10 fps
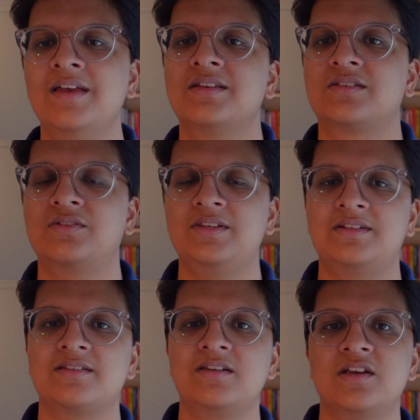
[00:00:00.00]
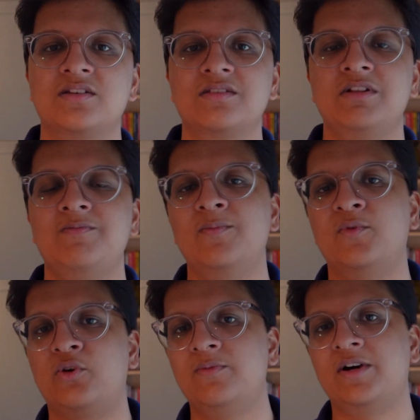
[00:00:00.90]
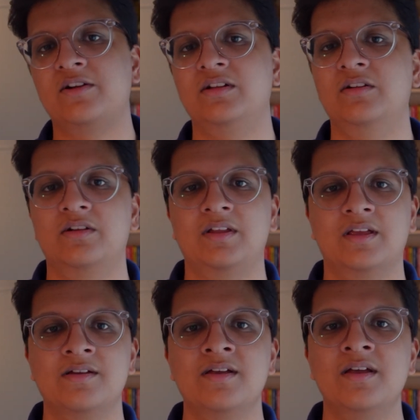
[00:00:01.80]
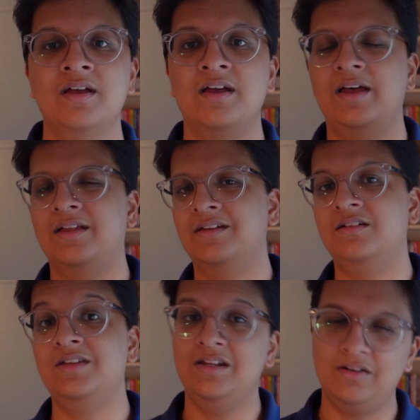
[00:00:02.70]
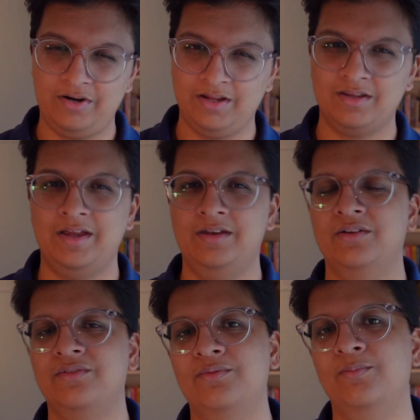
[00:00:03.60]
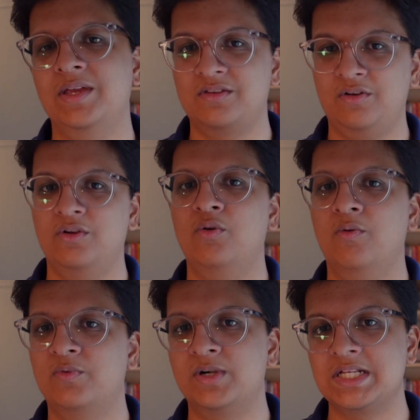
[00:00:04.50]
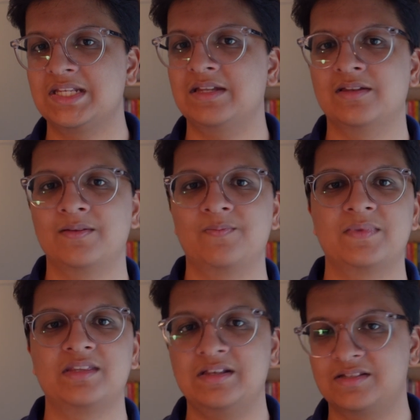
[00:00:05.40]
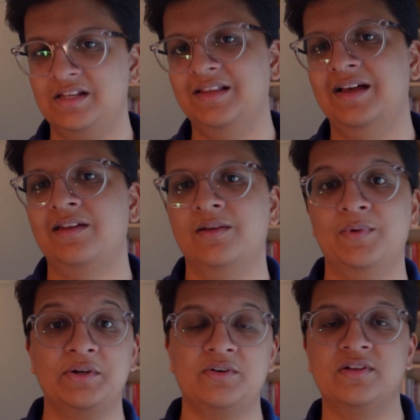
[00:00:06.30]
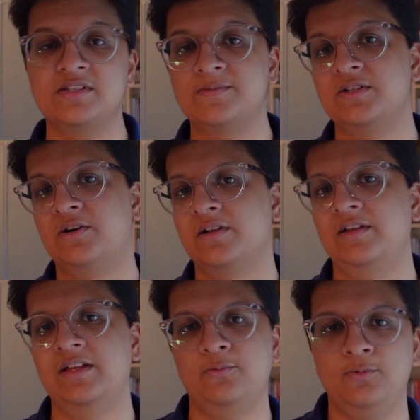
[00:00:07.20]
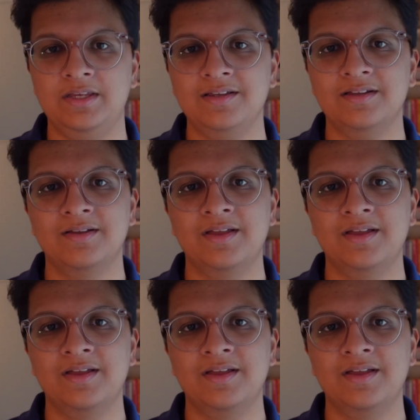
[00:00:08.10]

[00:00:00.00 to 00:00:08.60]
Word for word: So these recitations will be more about learning and relearning kind of based on the homeworks and things like that about concepts taught in that week.